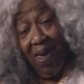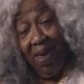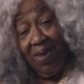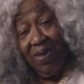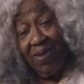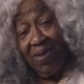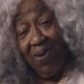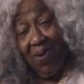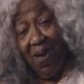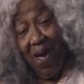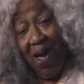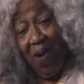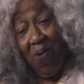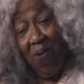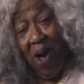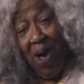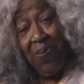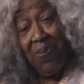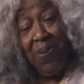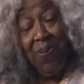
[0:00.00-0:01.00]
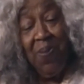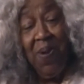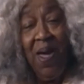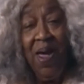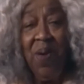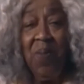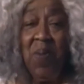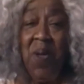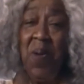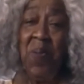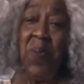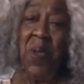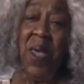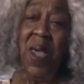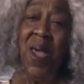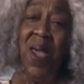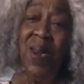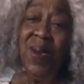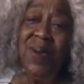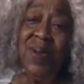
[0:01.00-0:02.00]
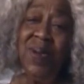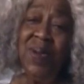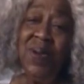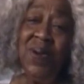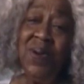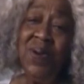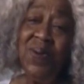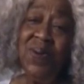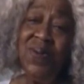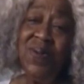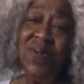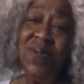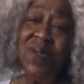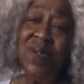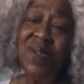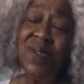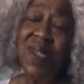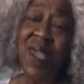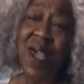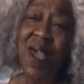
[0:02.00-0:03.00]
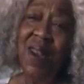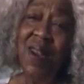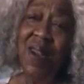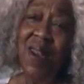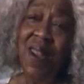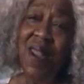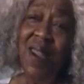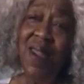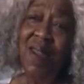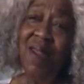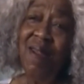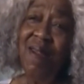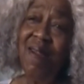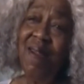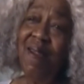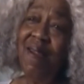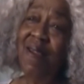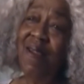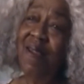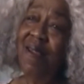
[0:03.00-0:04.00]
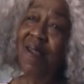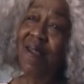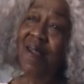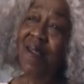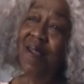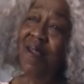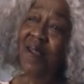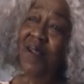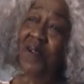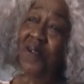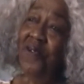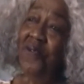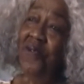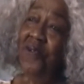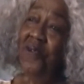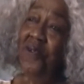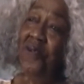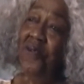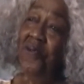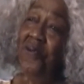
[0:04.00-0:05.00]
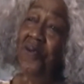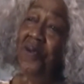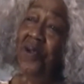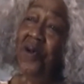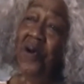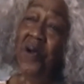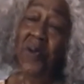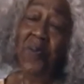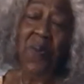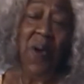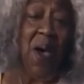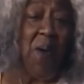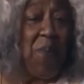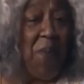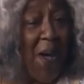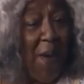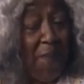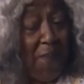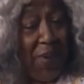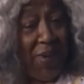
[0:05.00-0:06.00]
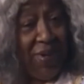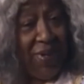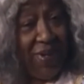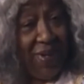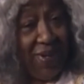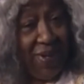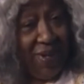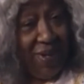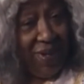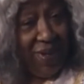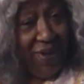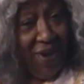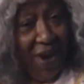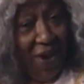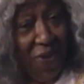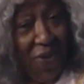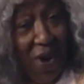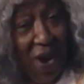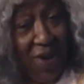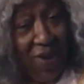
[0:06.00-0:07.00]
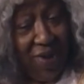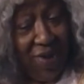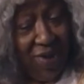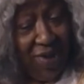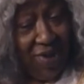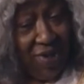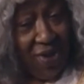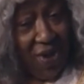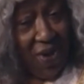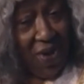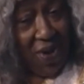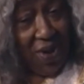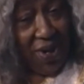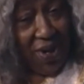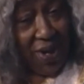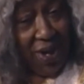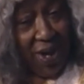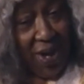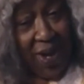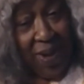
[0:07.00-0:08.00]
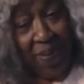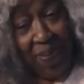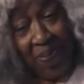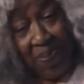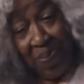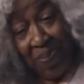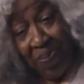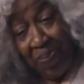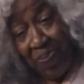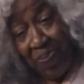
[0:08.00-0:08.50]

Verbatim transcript: And so I wiped him out of my mind, you know, just kind of like went on about my business and started watching the show again.